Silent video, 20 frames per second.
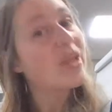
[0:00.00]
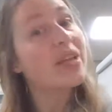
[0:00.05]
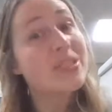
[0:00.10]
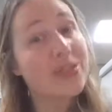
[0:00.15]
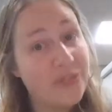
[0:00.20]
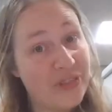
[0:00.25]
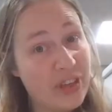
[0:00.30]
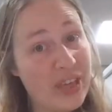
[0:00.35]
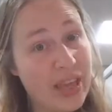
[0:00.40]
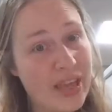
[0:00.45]

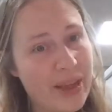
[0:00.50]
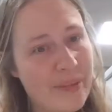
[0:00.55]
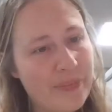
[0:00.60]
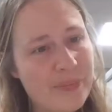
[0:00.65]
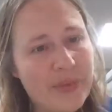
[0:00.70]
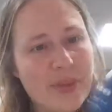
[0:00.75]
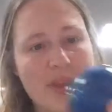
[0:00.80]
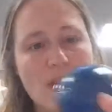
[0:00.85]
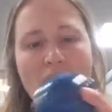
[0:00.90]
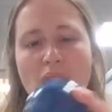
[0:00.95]
sphere.
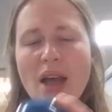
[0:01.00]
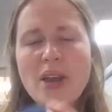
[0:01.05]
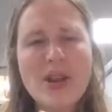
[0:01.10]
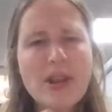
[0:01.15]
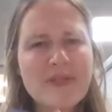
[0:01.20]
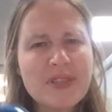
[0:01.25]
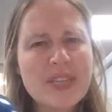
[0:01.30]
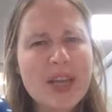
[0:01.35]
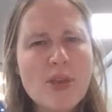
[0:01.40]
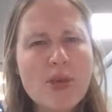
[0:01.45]
You
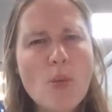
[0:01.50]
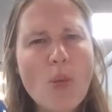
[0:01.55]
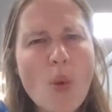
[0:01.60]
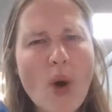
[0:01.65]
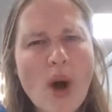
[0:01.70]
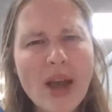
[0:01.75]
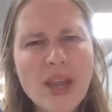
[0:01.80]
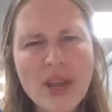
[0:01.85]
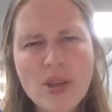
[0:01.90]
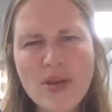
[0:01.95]
have to tell them
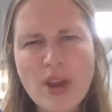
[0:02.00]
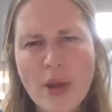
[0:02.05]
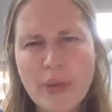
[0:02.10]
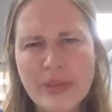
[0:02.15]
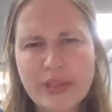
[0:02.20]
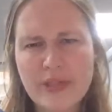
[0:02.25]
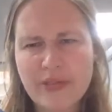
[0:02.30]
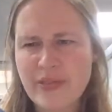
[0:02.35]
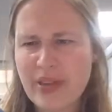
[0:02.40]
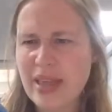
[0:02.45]
why you know
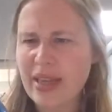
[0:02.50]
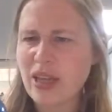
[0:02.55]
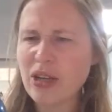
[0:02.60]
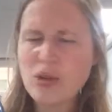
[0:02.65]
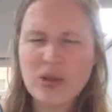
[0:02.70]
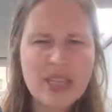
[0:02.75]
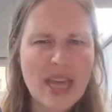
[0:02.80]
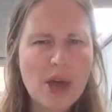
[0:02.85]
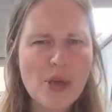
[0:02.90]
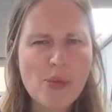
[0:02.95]
it's a sphere. Can
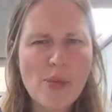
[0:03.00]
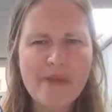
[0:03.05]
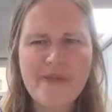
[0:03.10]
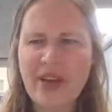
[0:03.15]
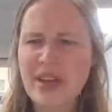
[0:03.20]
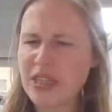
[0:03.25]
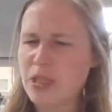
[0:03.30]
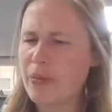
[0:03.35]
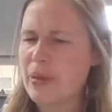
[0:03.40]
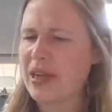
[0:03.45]
you tell them a
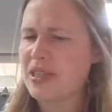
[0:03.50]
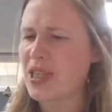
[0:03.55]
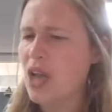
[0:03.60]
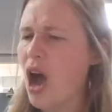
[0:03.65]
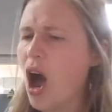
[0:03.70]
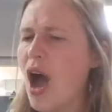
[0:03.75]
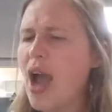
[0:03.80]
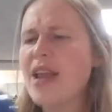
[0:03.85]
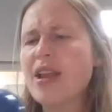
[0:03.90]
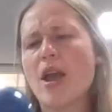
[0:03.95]
fact about it?
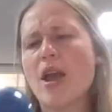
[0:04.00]
I